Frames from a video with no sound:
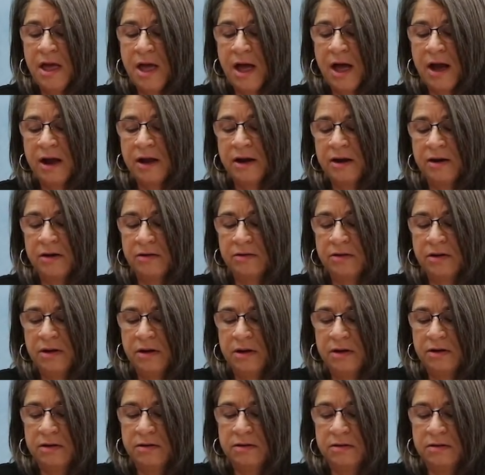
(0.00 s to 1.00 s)
I'm gonna
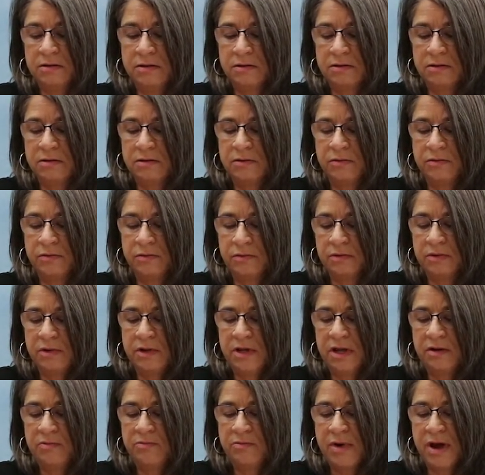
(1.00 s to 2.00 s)

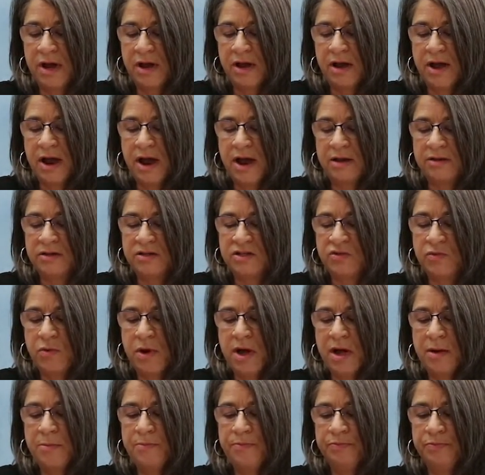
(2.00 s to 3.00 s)
get my cotton
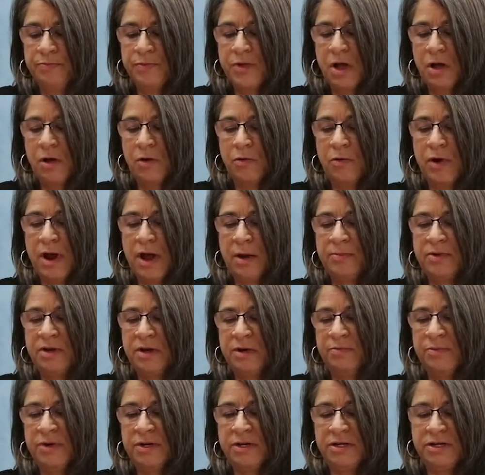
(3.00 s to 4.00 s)
swab all wrapped
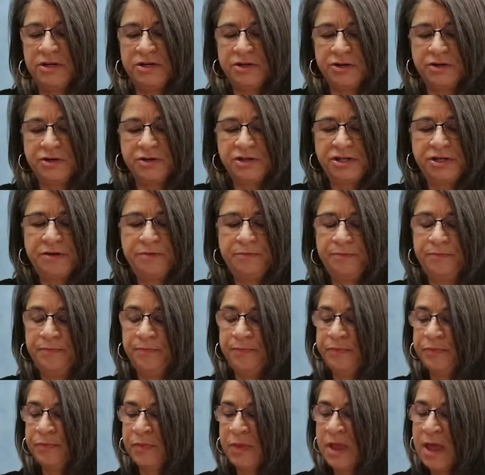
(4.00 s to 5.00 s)
up in detergent.
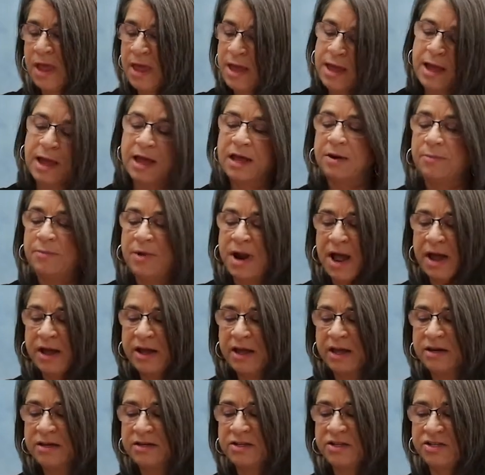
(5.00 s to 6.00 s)
And I'm not
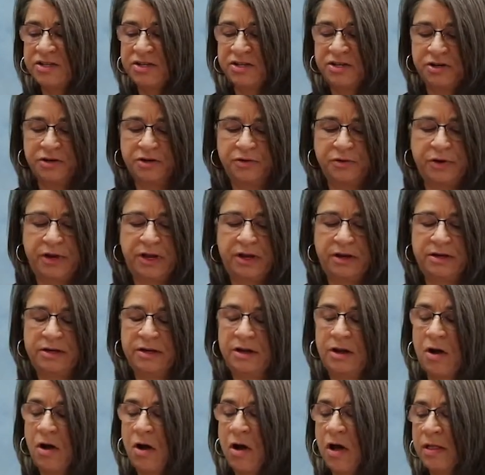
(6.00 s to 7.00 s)
gonna stir it.
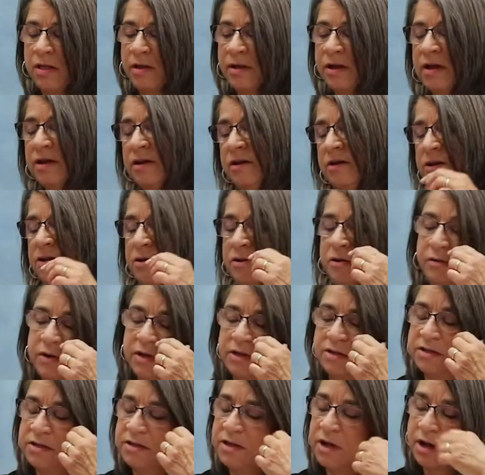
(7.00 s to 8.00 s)
All I'm gonna do is